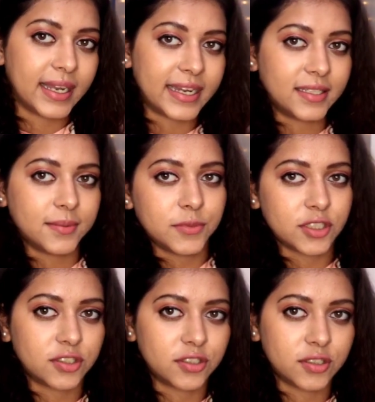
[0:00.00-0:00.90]
let him
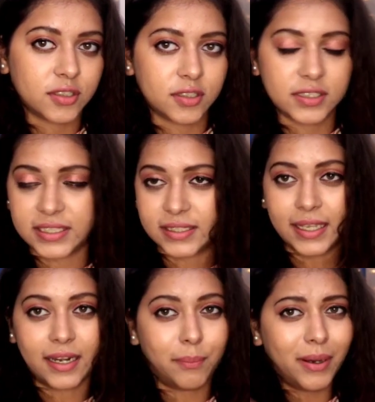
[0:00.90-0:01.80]
just sit
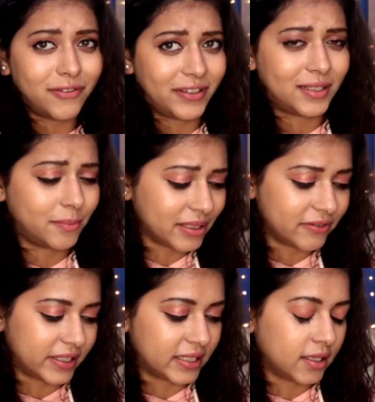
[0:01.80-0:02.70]
there. Perfect.
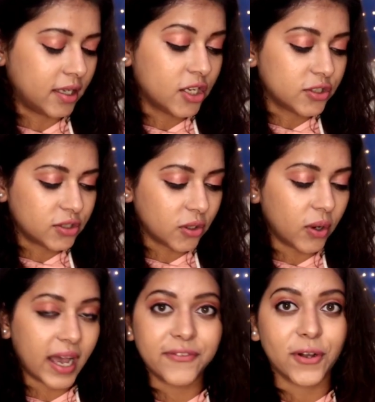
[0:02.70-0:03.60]

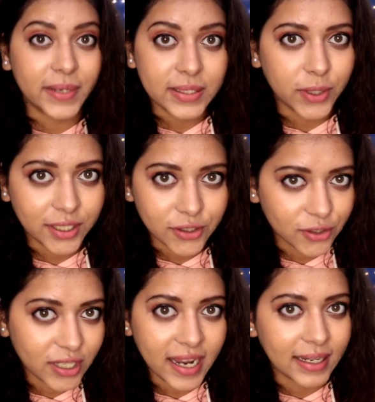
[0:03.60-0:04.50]
So I've always wanted to
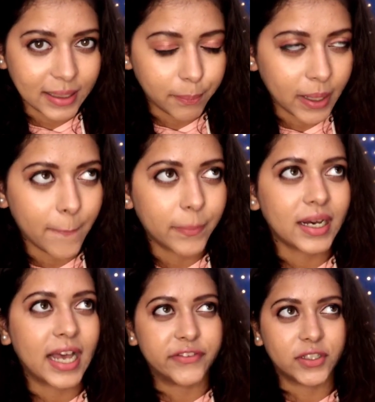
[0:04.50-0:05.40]
try lip plumper.
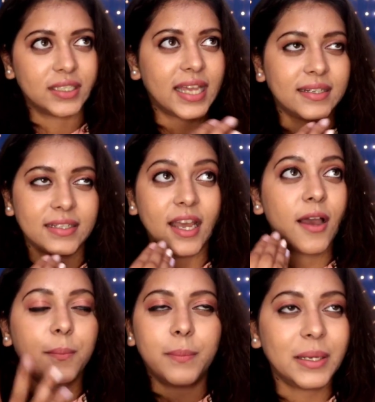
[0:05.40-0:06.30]
I've heard that it
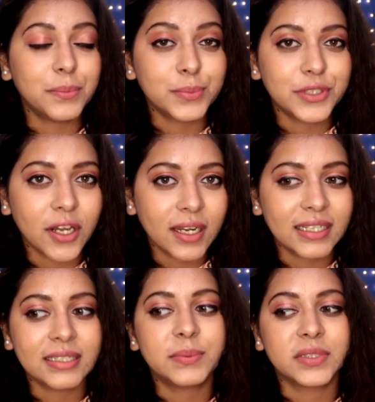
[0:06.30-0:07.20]
plumps your
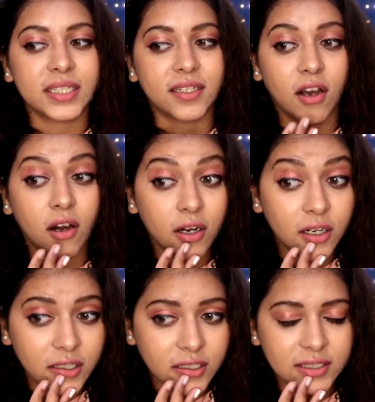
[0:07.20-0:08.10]
lips, it
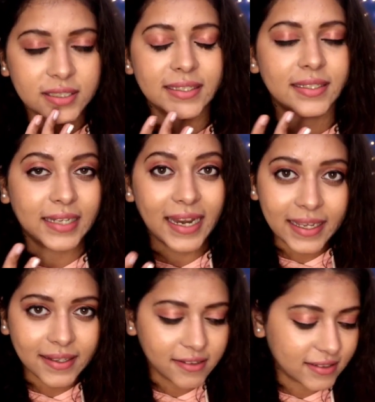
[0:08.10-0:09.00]
hurts, it
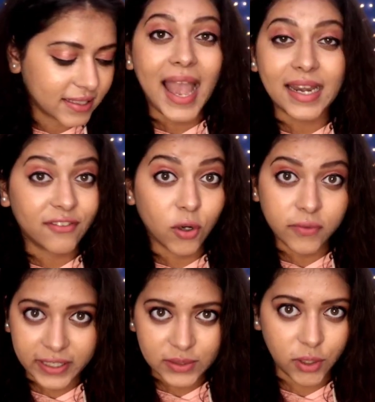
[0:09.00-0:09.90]
tingles, and I've
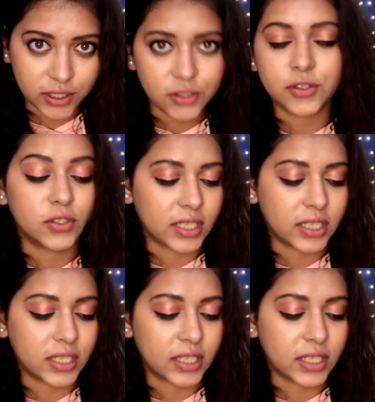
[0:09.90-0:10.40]
always wanted to